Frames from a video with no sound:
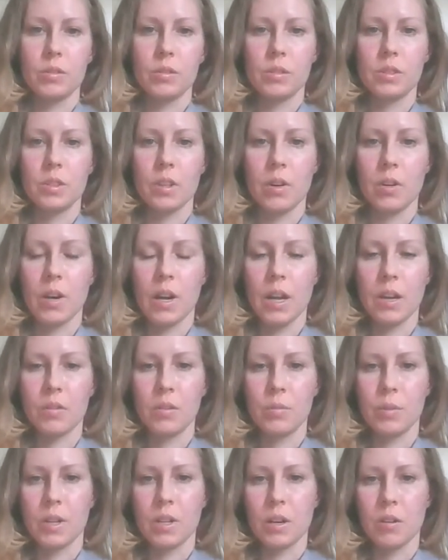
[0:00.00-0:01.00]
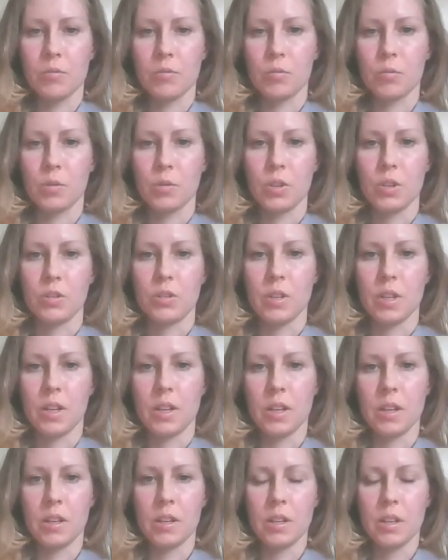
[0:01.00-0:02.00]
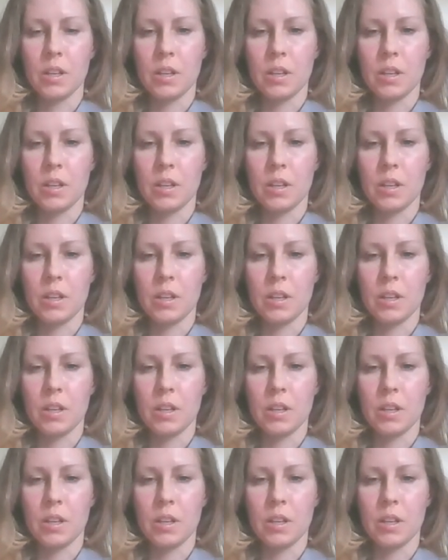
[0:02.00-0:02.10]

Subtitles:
So I would be comfortable using